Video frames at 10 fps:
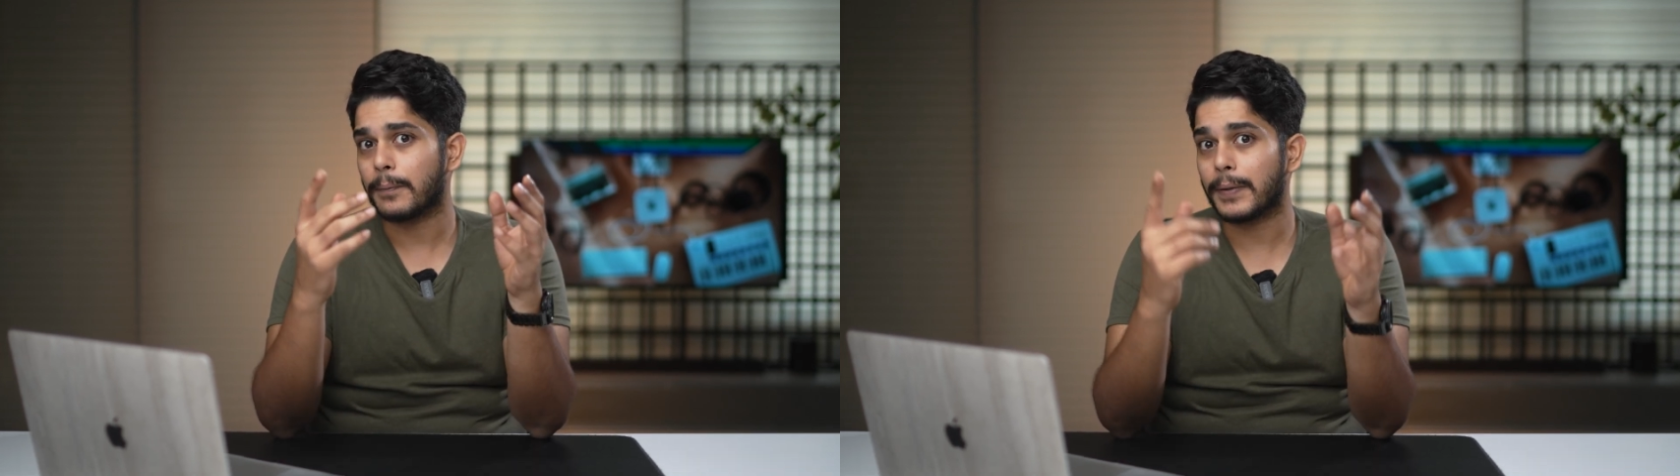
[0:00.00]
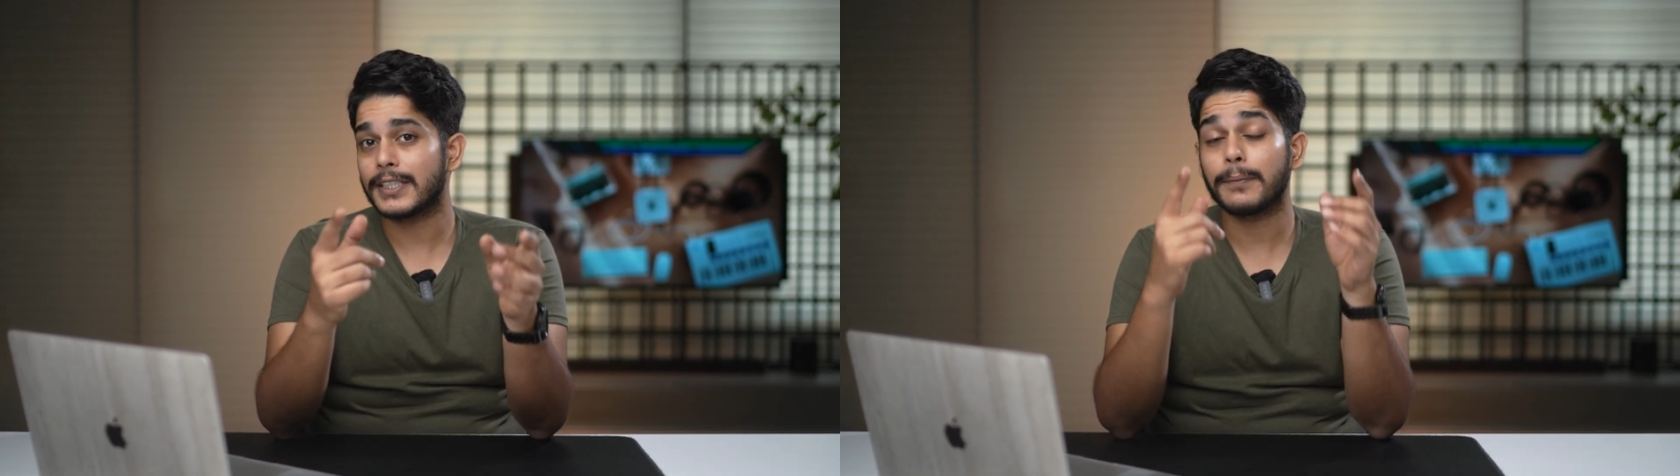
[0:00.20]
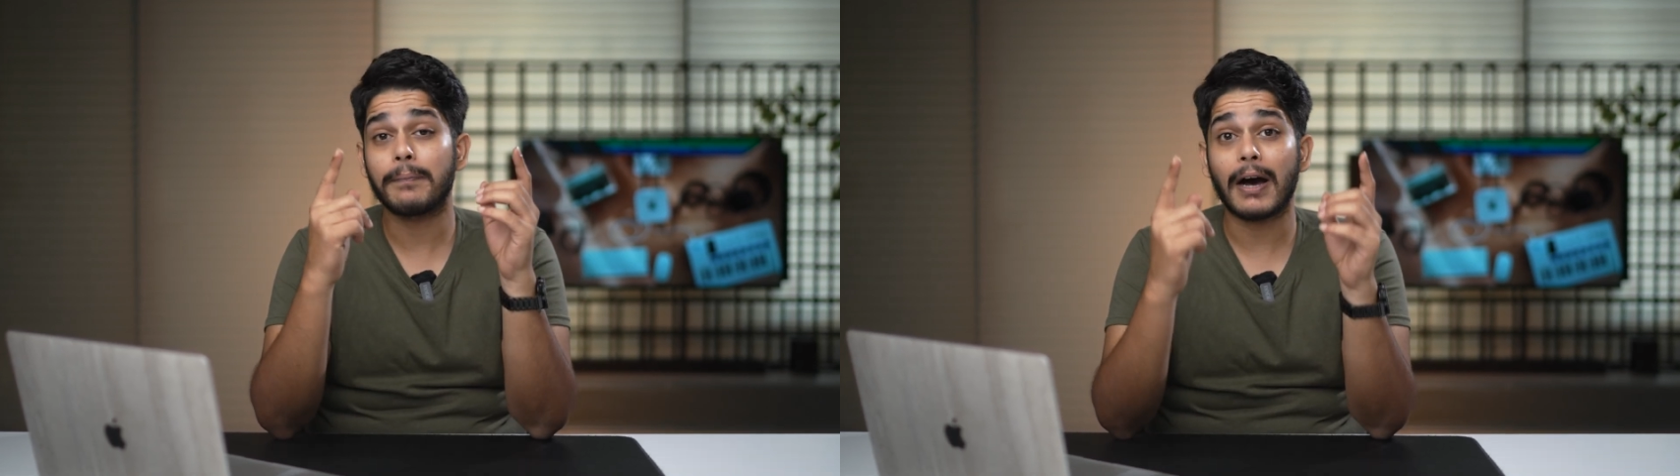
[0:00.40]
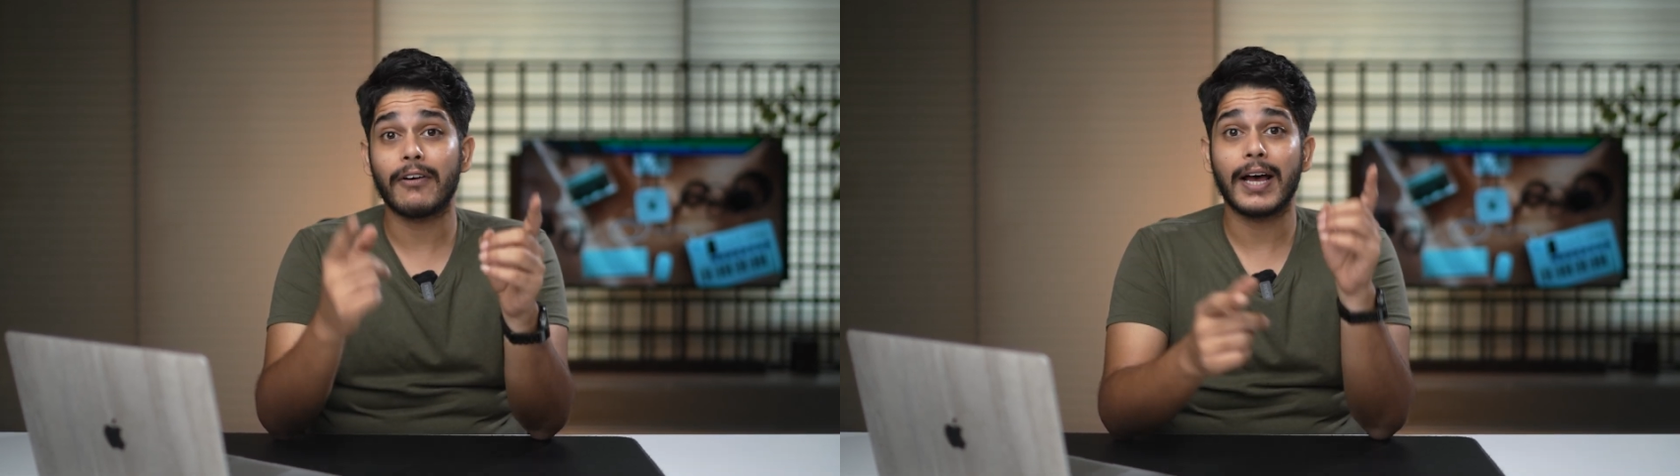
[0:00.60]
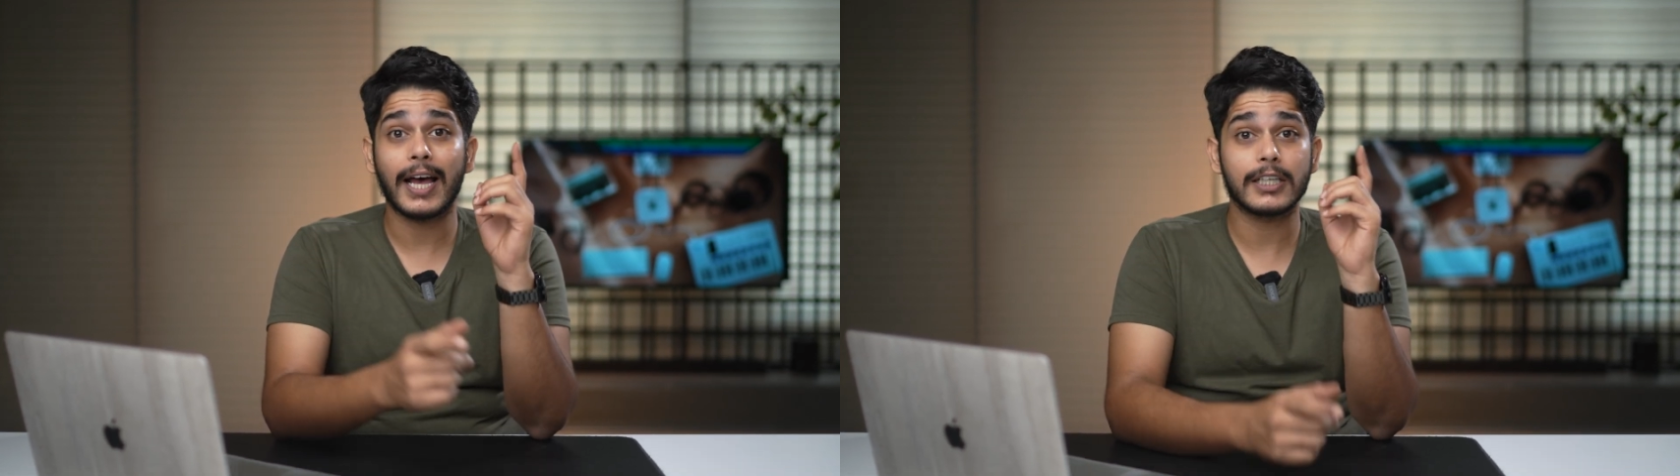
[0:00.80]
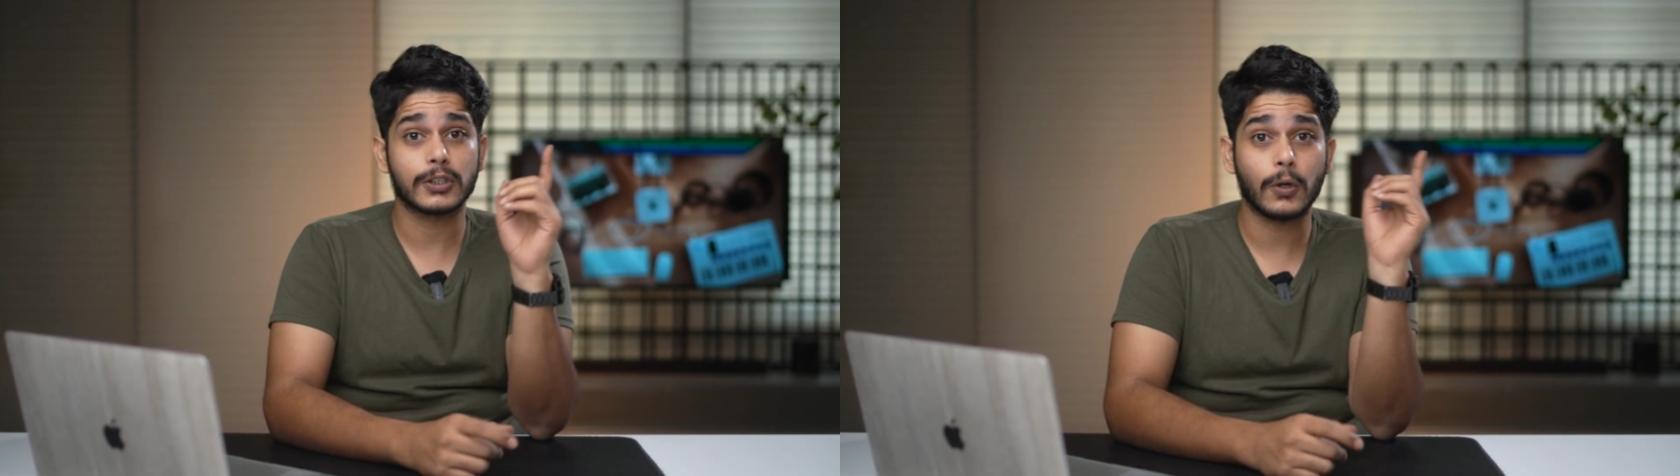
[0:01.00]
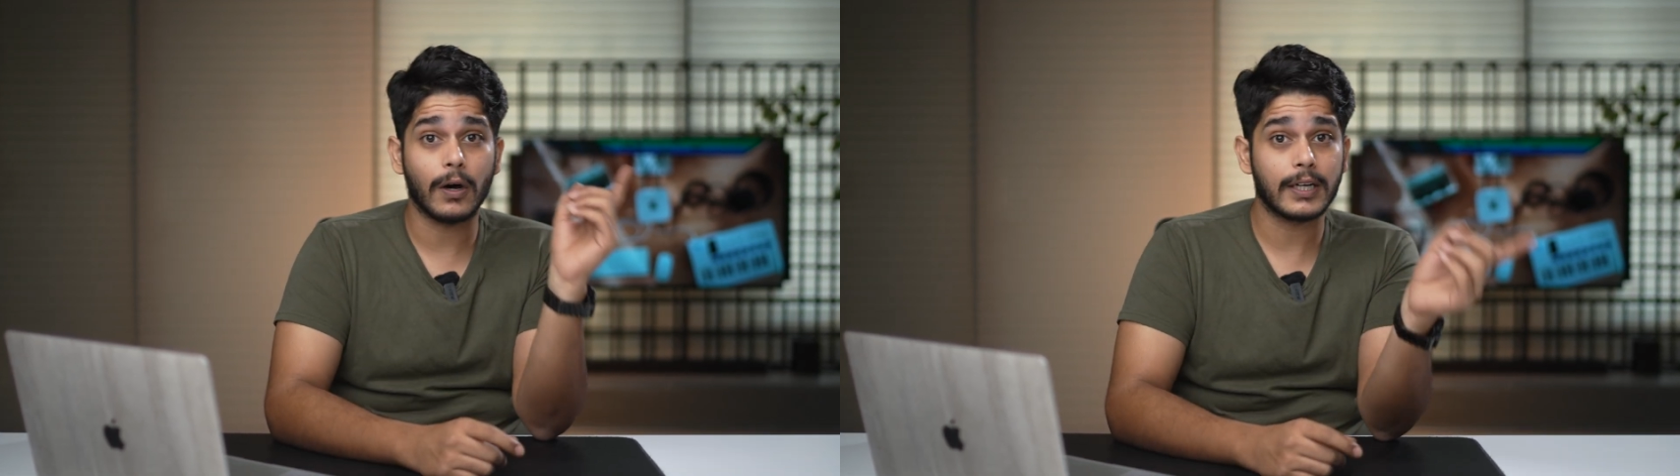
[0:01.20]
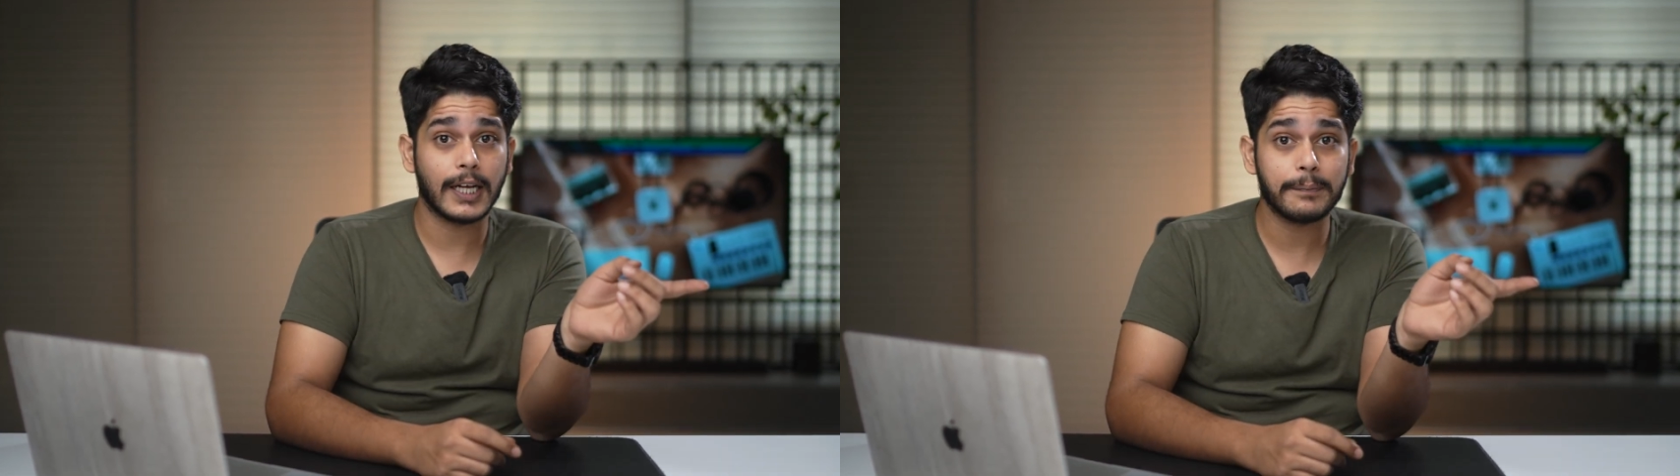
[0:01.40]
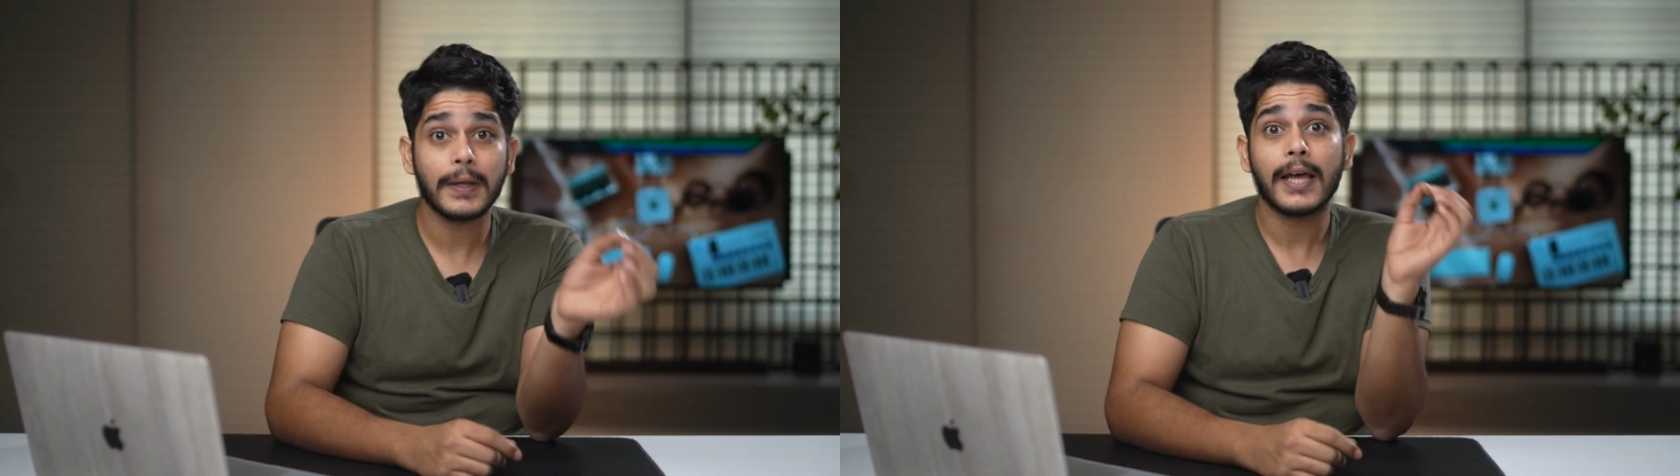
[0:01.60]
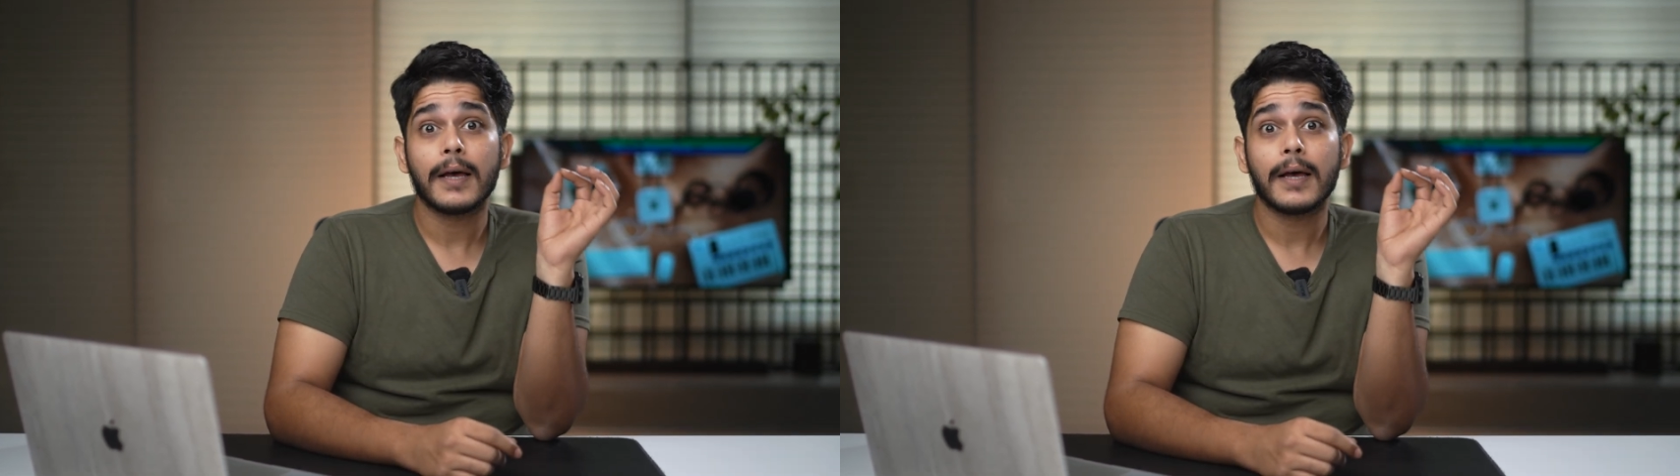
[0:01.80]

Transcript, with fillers: but the power has gone up,